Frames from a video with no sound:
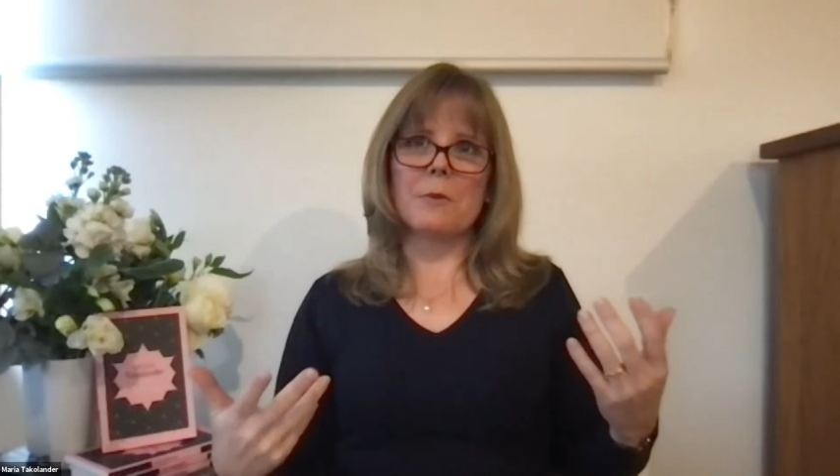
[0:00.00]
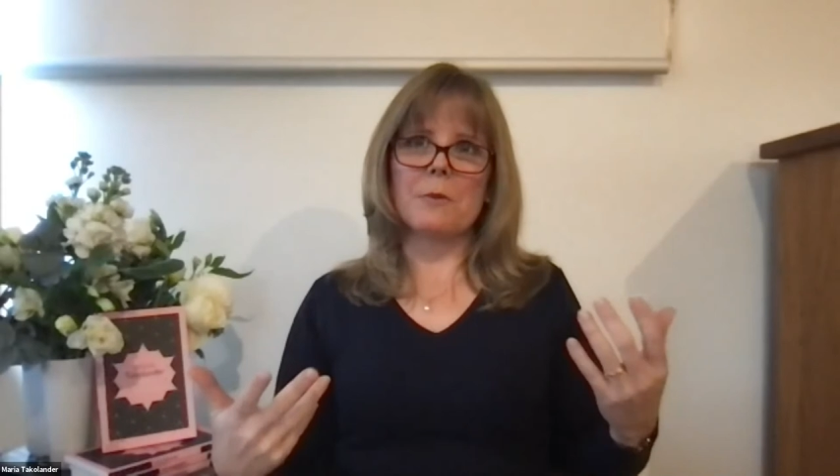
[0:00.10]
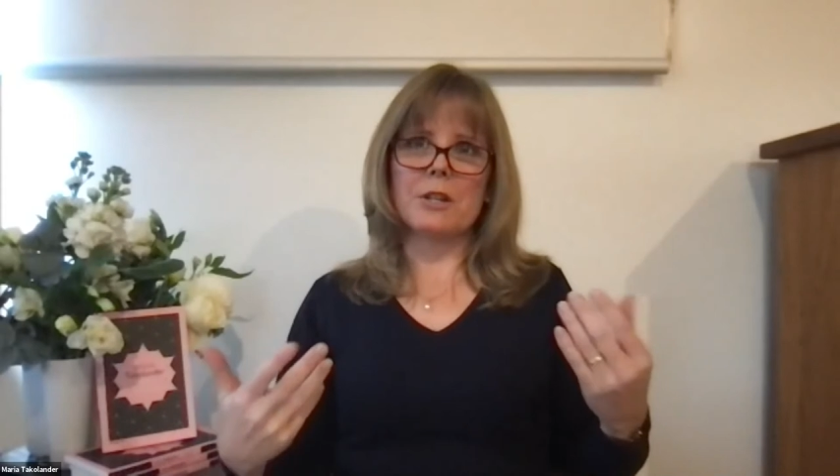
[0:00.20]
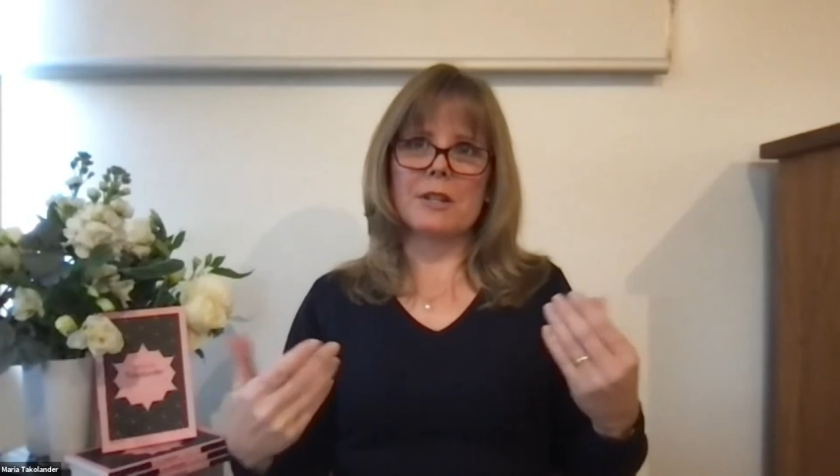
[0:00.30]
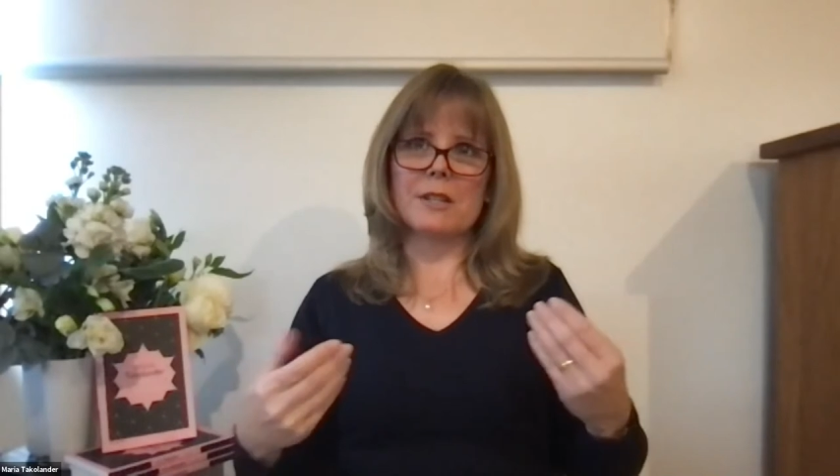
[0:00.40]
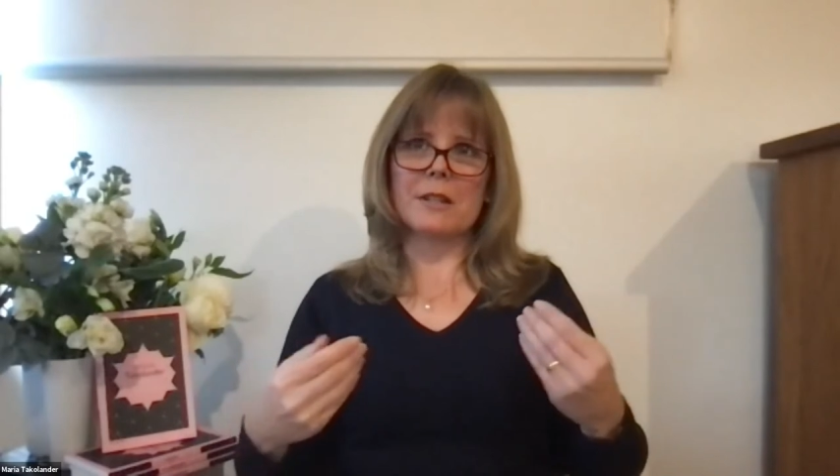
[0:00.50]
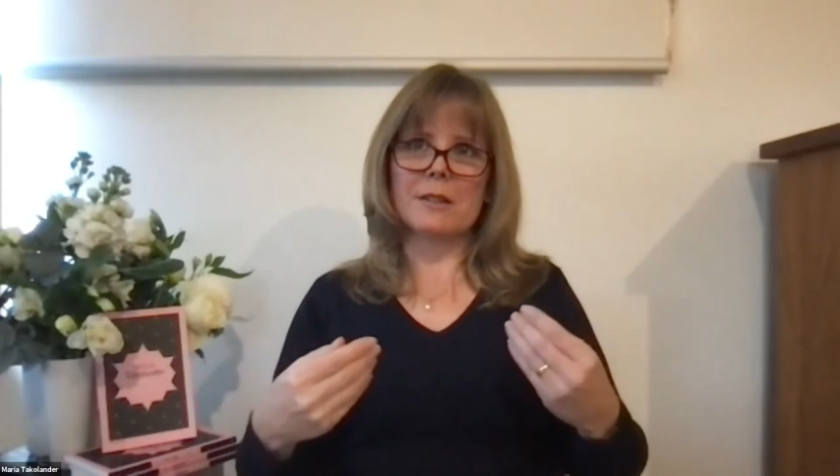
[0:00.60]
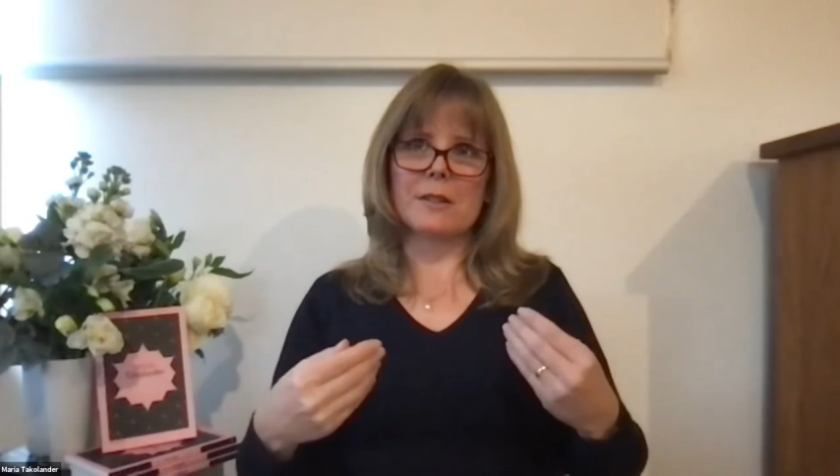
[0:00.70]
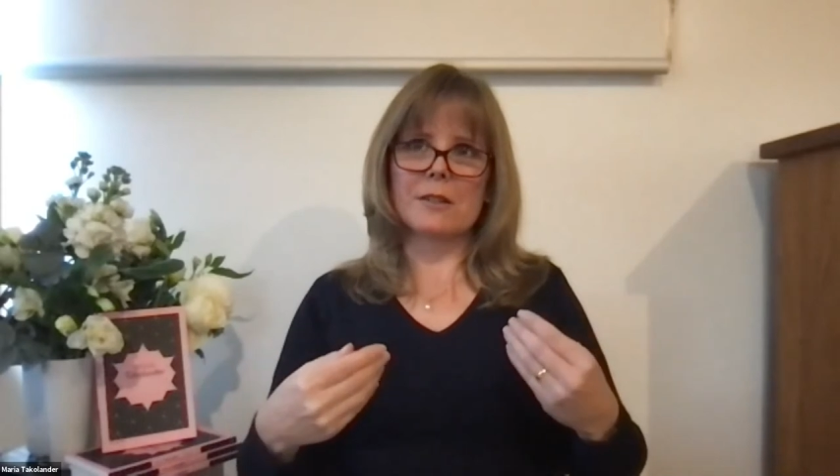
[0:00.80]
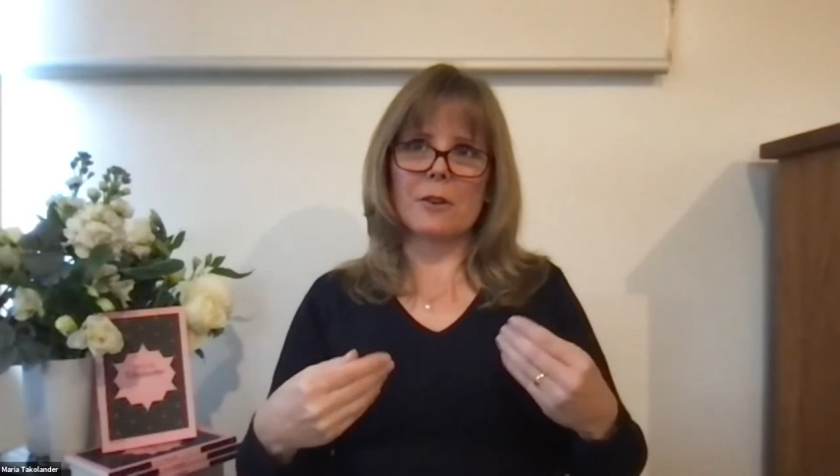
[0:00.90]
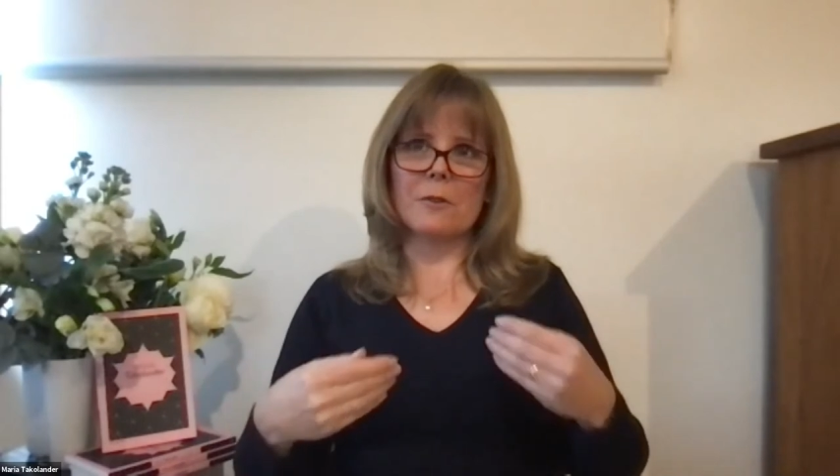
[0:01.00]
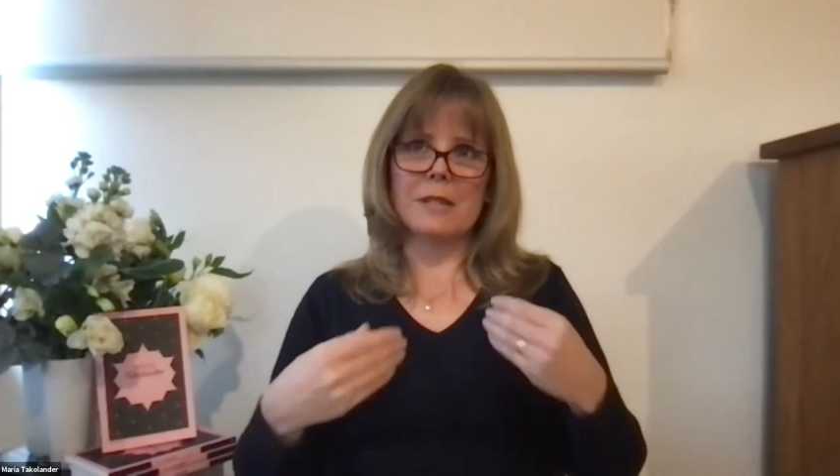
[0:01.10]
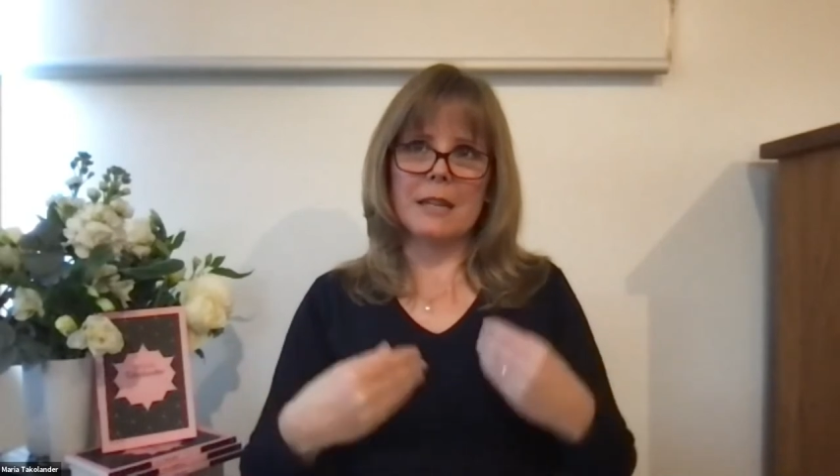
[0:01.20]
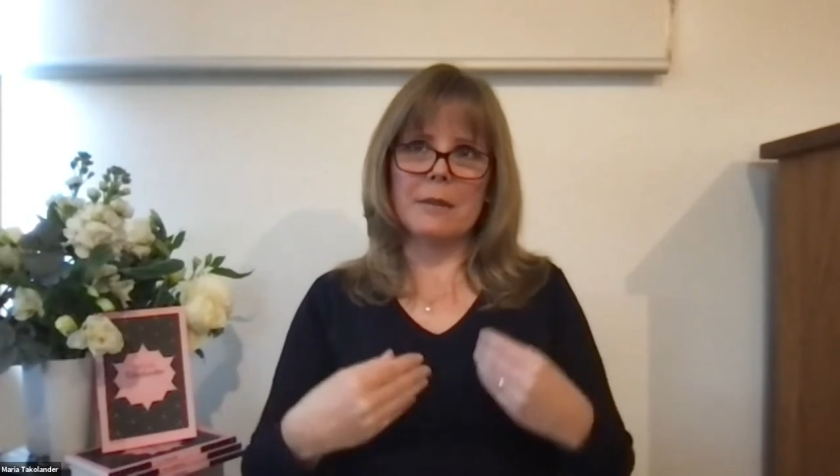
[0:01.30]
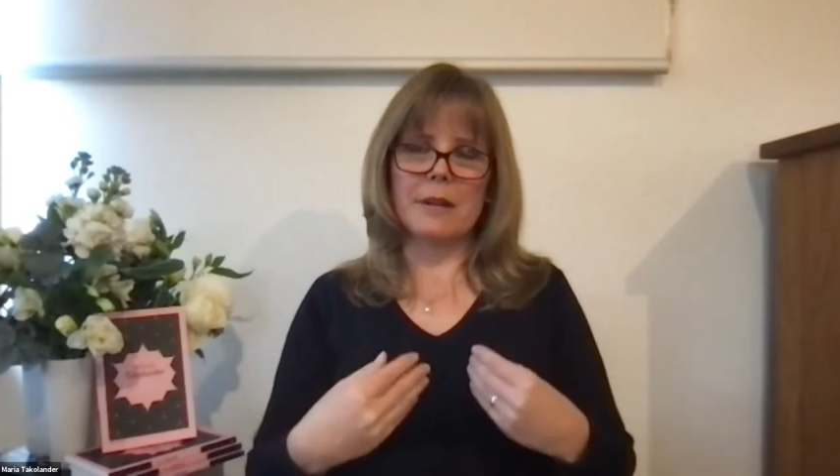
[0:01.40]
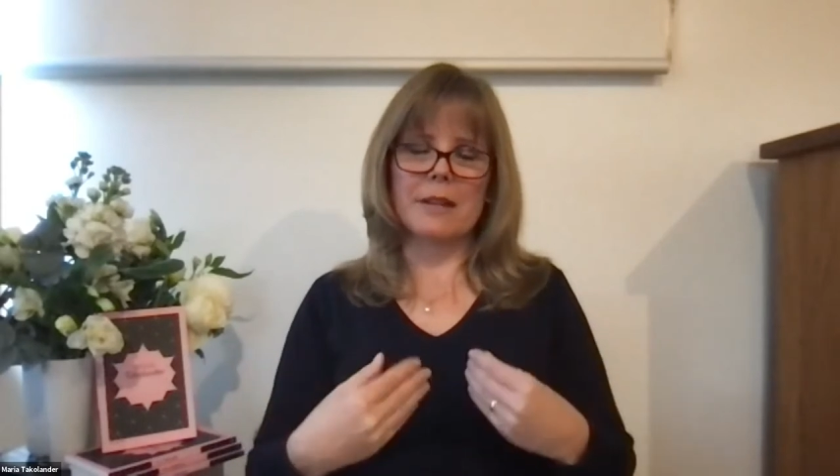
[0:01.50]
which is so deep